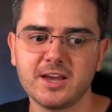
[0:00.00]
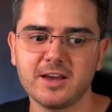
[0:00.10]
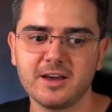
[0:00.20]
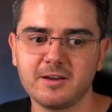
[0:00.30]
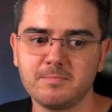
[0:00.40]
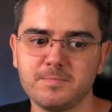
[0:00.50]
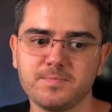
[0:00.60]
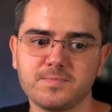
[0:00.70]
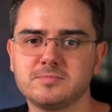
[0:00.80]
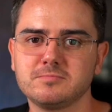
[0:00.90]

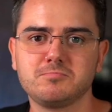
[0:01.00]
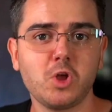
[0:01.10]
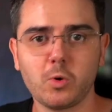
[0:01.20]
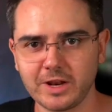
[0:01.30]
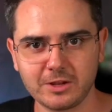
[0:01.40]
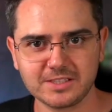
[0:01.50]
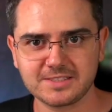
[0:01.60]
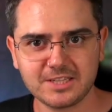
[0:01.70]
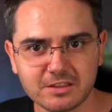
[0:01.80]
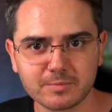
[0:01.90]
um, not without its
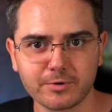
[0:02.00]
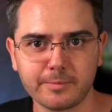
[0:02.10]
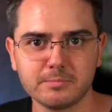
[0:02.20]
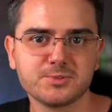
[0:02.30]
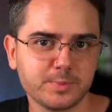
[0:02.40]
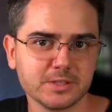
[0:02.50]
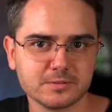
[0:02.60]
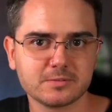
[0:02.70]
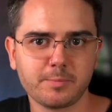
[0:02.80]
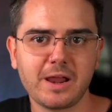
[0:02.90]
teething problems,
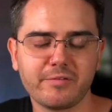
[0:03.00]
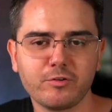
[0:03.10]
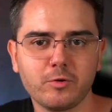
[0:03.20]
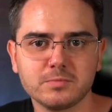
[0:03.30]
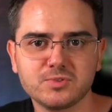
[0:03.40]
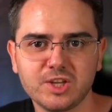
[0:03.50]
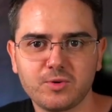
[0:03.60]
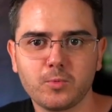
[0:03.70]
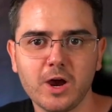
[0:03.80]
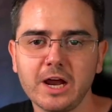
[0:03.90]
but the platform
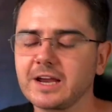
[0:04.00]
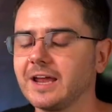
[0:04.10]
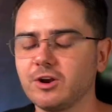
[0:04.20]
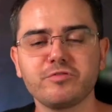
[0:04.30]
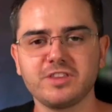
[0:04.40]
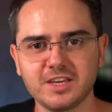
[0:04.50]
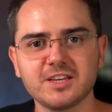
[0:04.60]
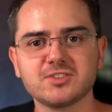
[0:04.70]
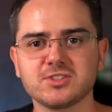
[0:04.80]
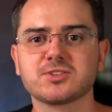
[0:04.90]
did work. And over the
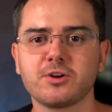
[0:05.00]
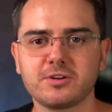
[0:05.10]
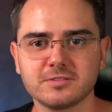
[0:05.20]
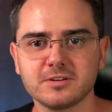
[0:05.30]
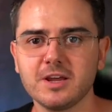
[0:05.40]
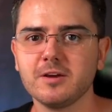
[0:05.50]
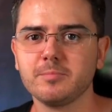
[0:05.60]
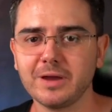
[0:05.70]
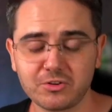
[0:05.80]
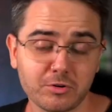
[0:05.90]
years, it's gotten
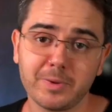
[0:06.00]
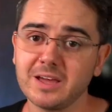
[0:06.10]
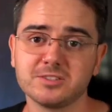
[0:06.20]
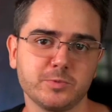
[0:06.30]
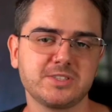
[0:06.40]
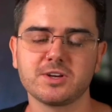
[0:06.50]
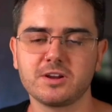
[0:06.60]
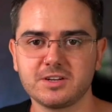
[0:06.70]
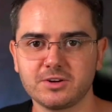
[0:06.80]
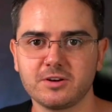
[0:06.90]
better and better. We
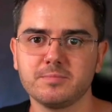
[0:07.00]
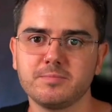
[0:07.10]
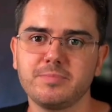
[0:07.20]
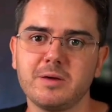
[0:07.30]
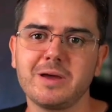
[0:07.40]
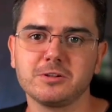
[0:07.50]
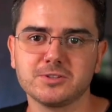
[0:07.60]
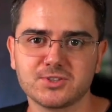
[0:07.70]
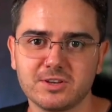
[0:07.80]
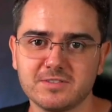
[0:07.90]
started on bare
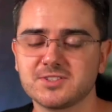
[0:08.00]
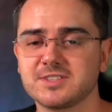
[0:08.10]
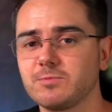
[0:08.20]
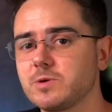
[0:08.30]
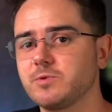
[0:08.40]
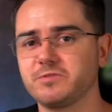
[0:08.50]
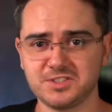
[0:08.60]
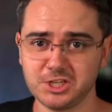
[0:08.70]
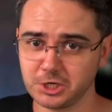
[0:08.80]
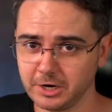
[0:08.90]
metal servers, then we moved
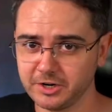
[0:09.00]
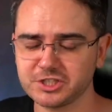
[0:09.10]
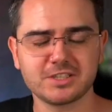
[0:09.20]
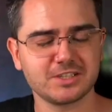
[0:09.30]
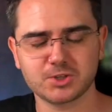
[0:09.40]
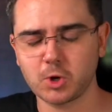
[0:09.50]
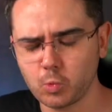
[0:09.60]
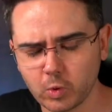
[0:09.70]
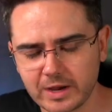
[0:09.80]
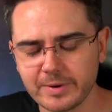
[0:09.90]
to DigitalOcean. Things got
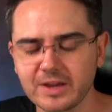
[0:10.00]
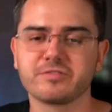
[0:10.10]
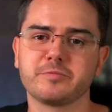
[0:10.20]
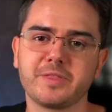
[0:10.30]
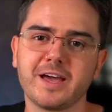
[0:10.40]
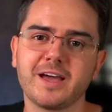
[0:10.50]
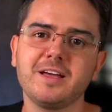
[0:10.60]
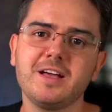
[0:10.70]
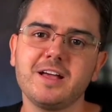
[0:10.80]
way better from there.